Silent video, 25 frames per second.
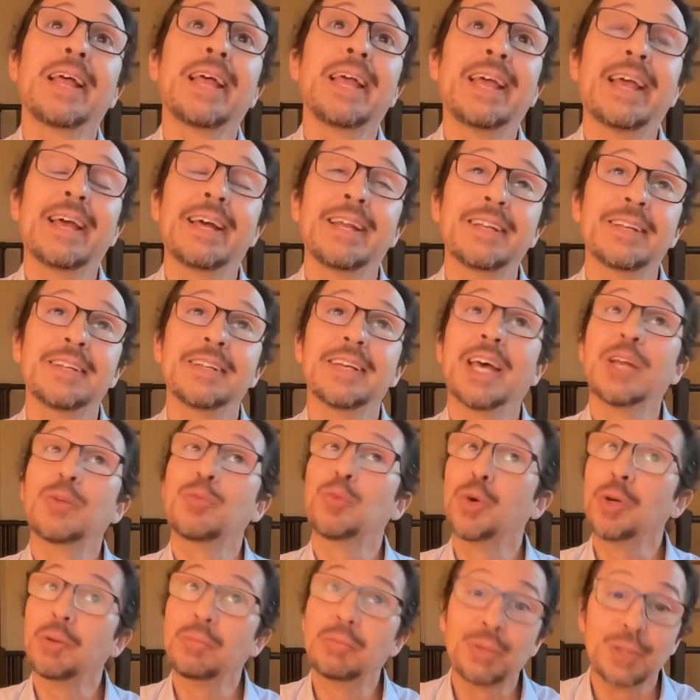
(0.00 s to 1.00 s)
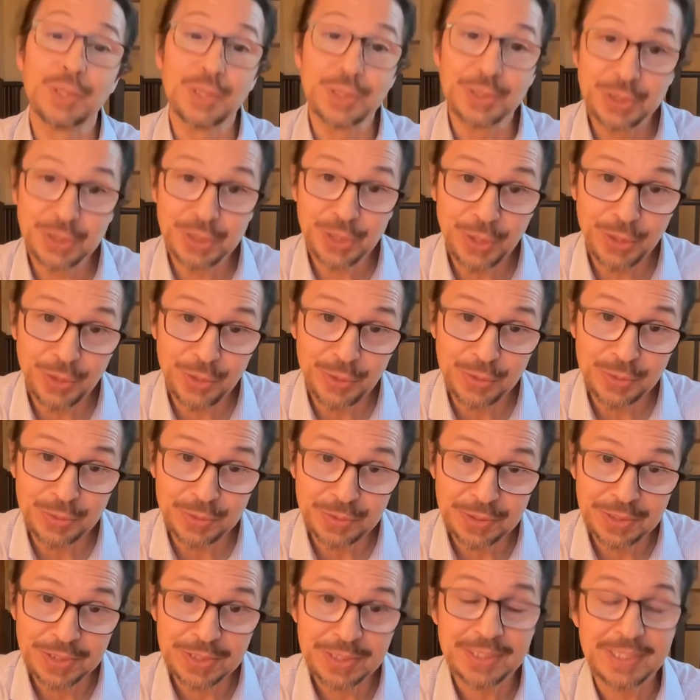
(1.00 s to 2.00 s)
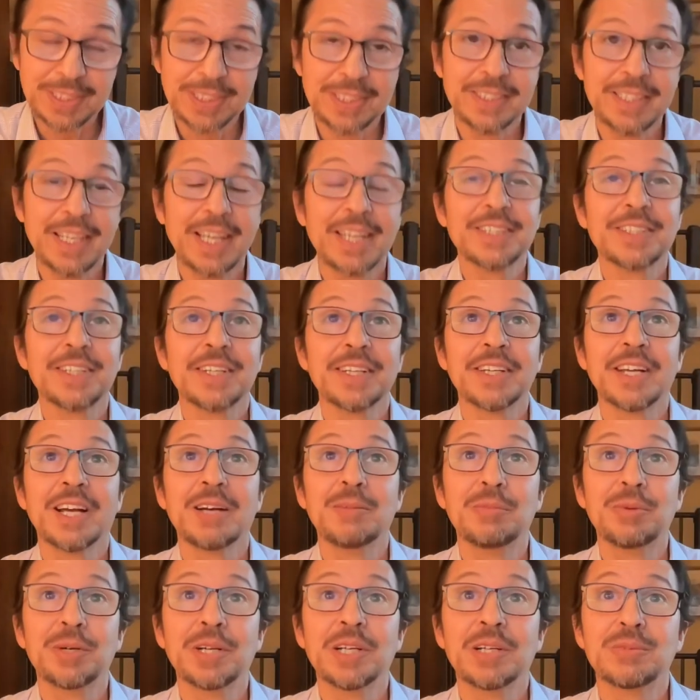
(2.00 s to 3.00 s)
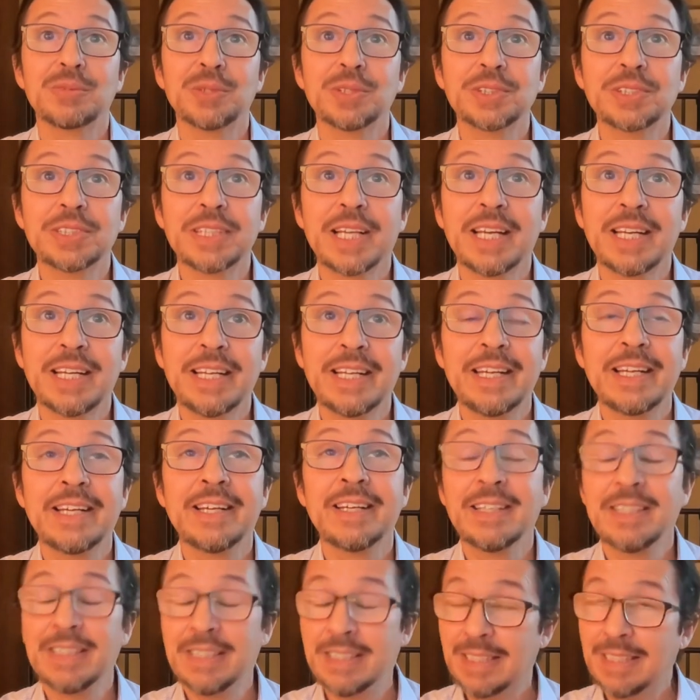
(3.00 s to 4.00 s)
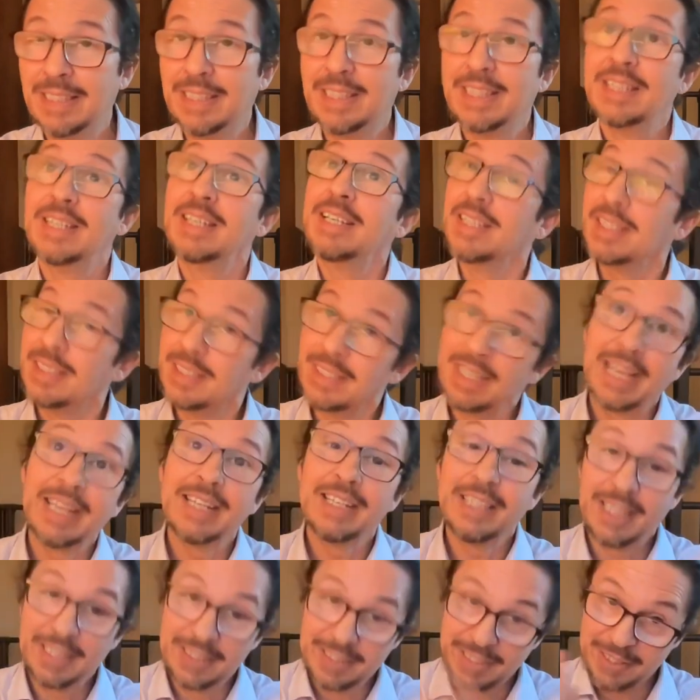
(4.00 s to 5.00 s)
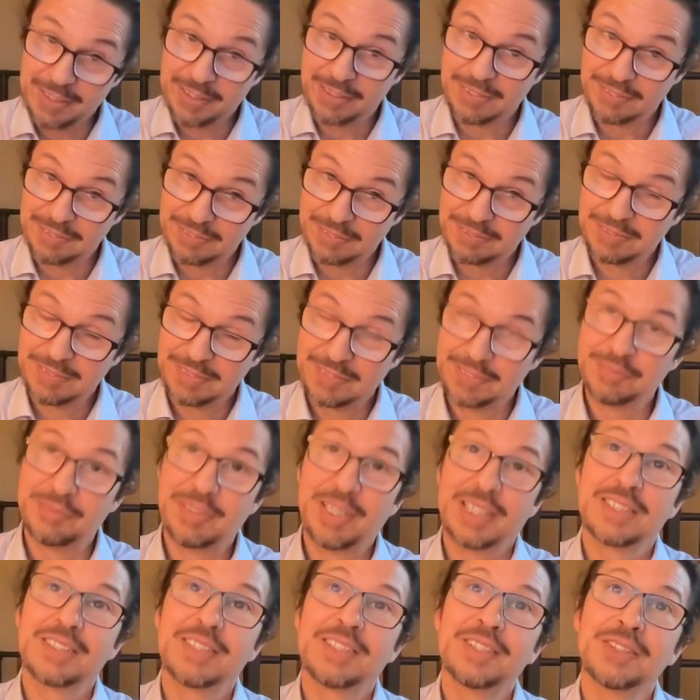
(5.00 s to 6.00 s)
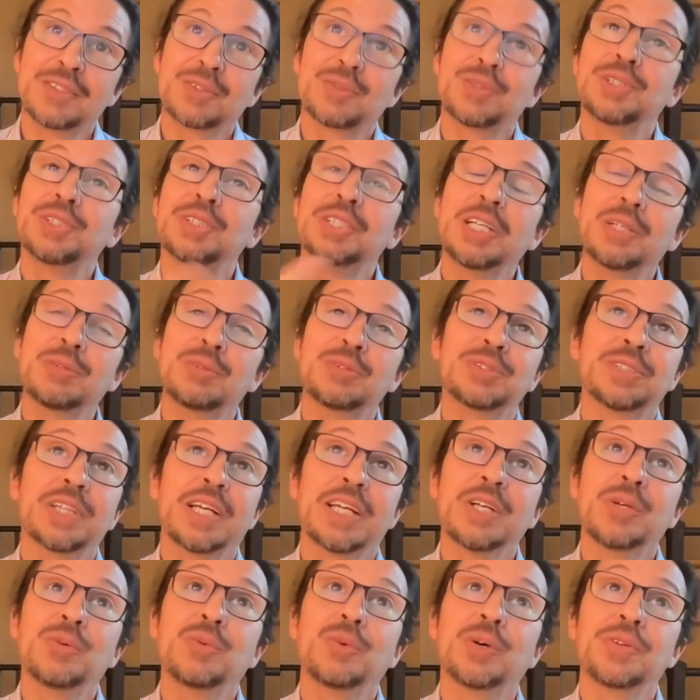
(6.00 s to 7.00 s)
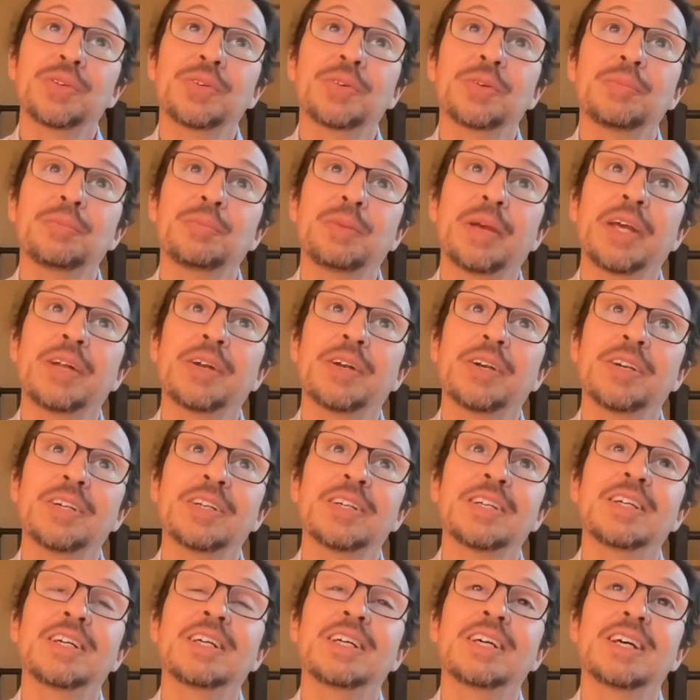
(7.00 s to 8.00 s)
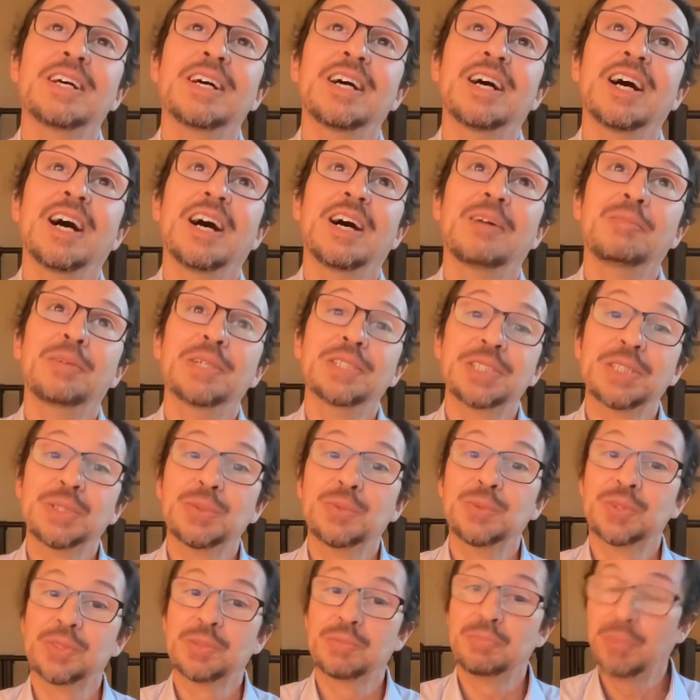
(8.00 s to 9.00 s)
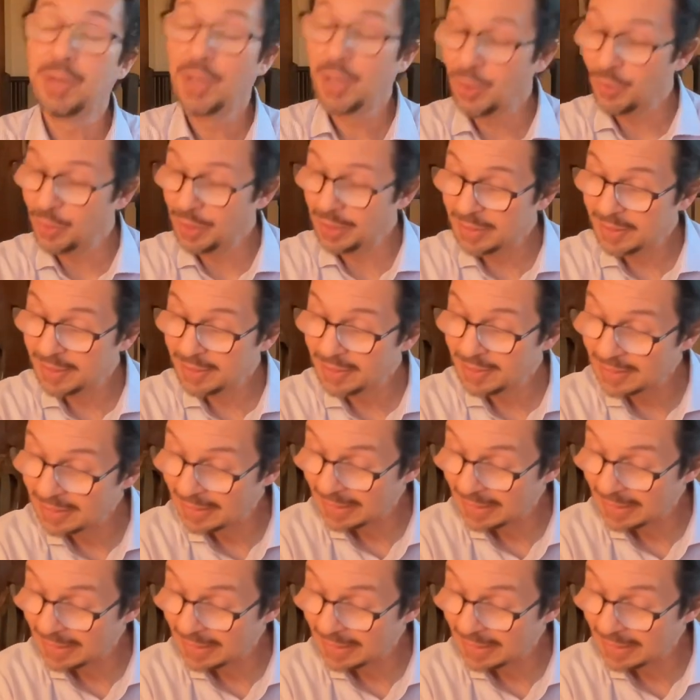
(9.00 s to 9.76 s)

and Edward Burne-Jones and Dante Gabriel Rossetti, and then in fact Christina Rossetti, who wasn't a painter, but she was a poet,